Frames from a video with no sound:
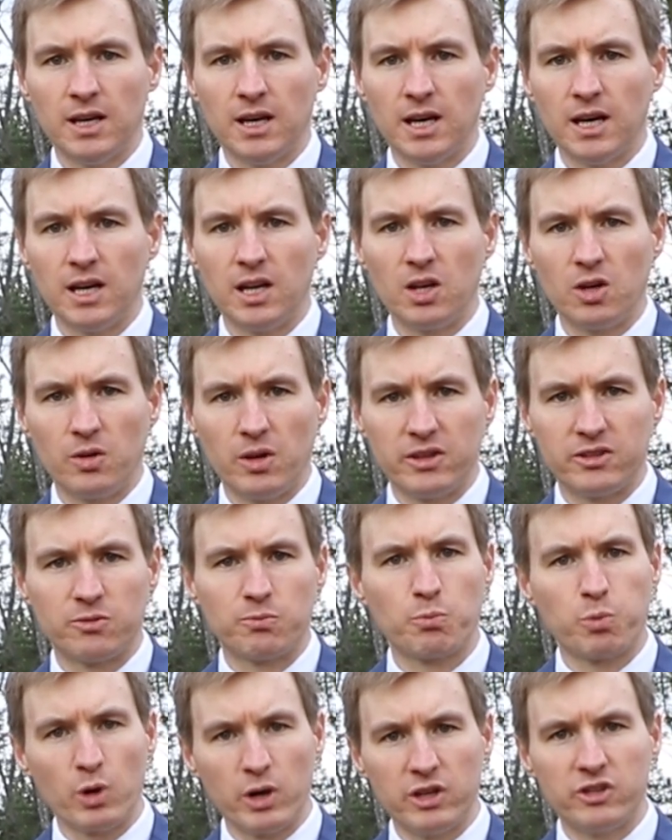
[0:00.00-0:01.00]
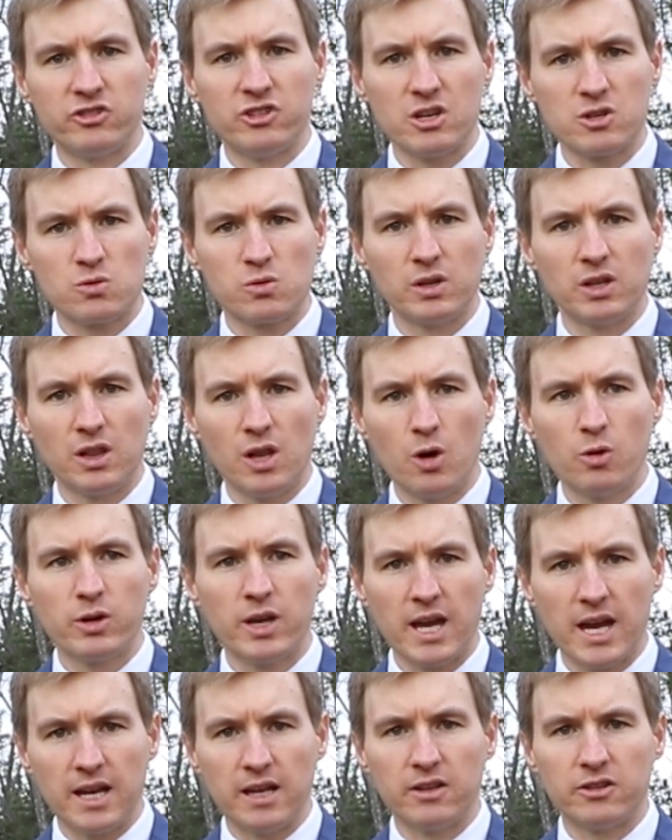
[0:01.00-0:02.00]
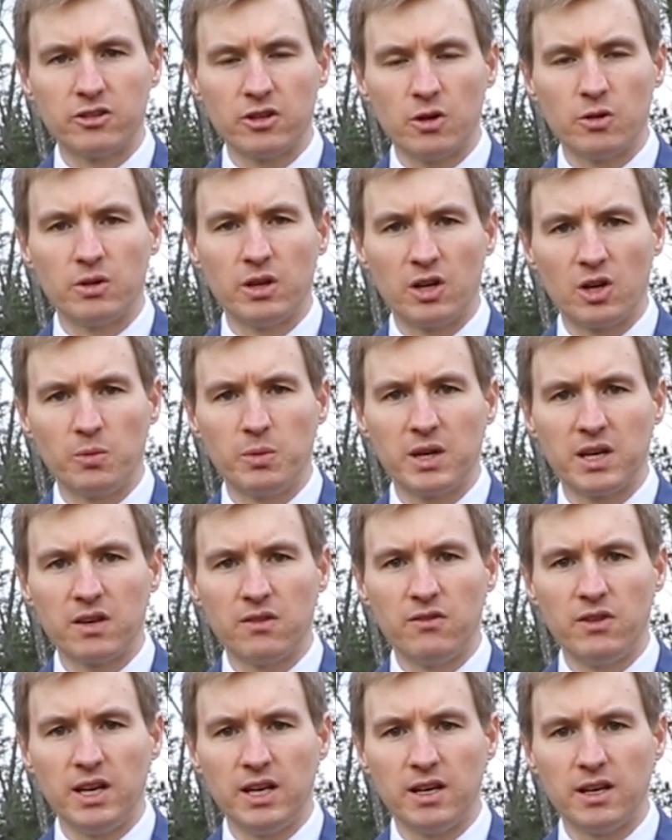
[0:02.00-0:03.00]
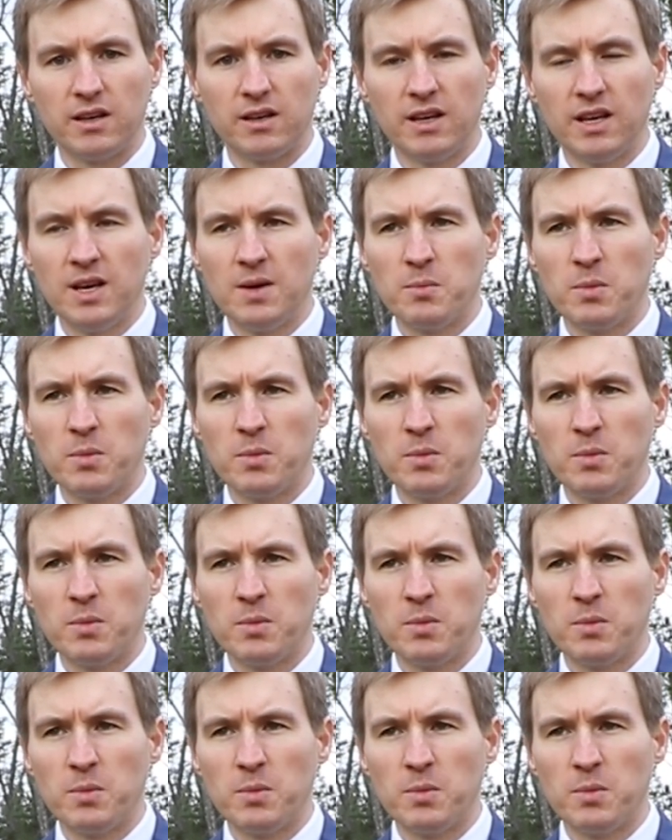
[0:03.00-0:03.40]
It's pretty centrally located, so it'll be convenient.